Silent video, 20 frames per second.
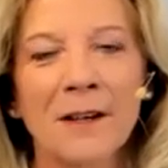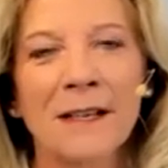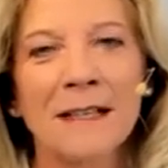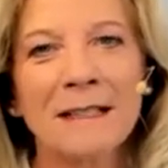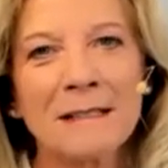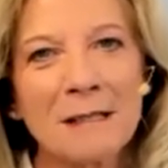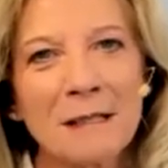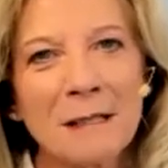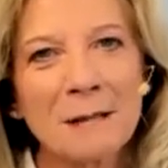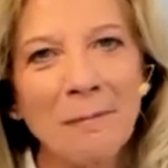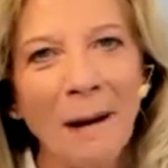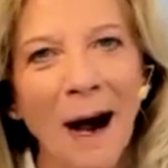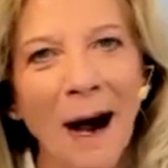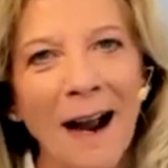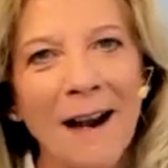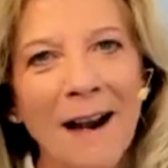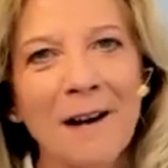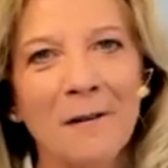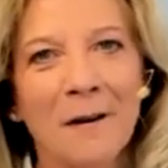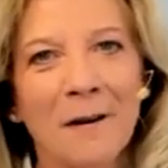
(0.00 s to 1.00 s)

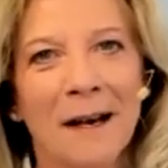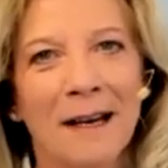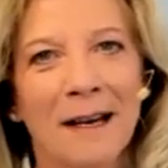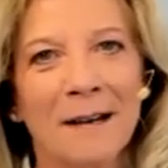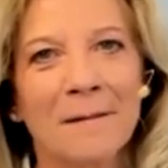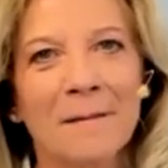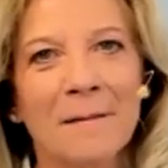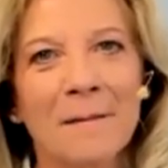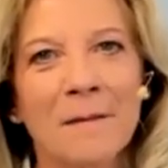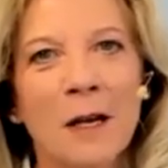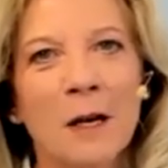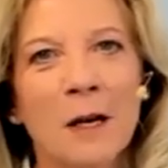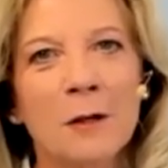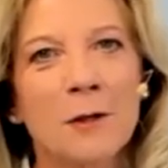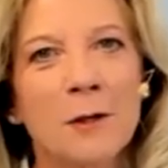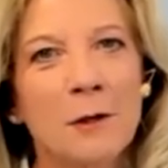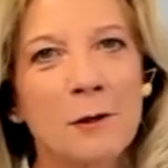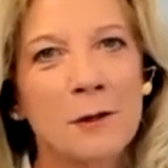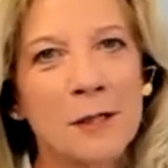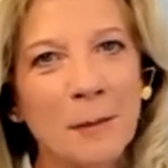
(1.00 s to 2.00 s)
conspiring
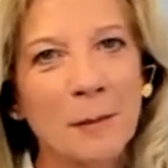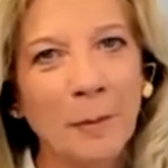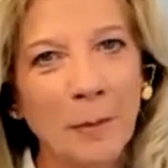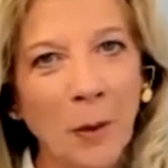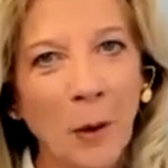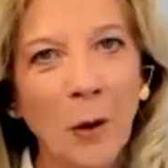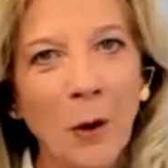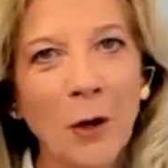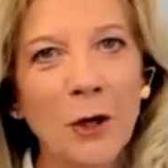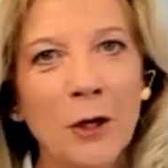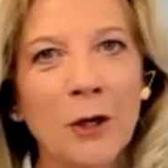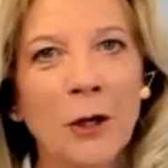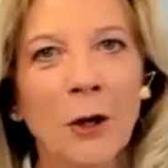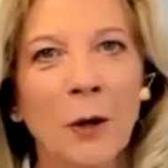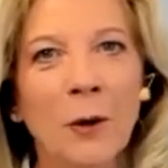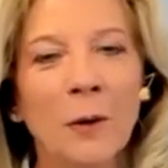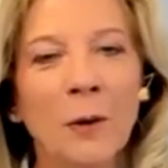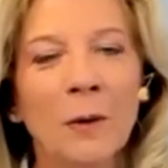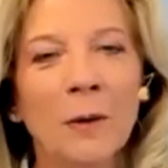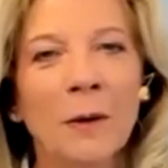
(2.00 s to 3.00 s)
to support
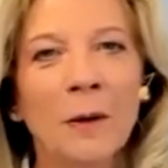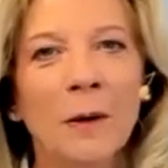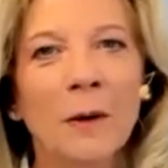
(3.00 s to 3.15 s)
you